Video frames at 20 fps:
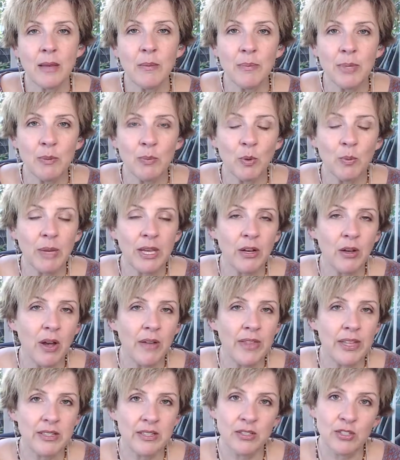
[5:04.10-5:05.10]
people might call
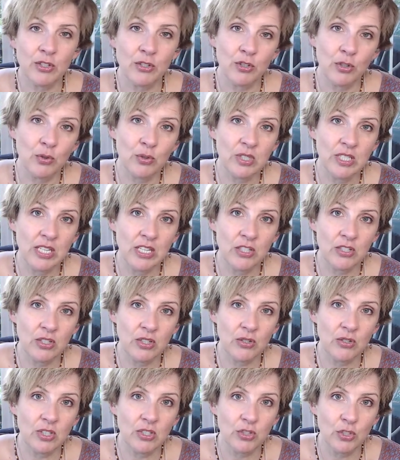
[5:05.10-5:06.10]
that disassociation
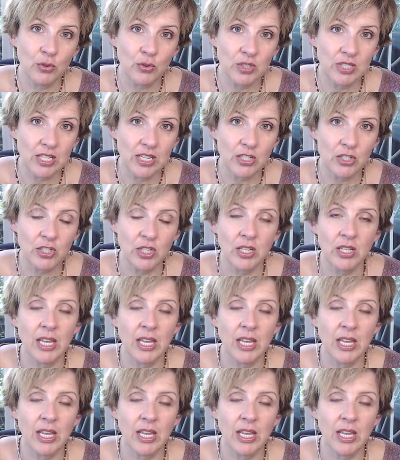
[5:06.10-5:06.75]
or dissociation.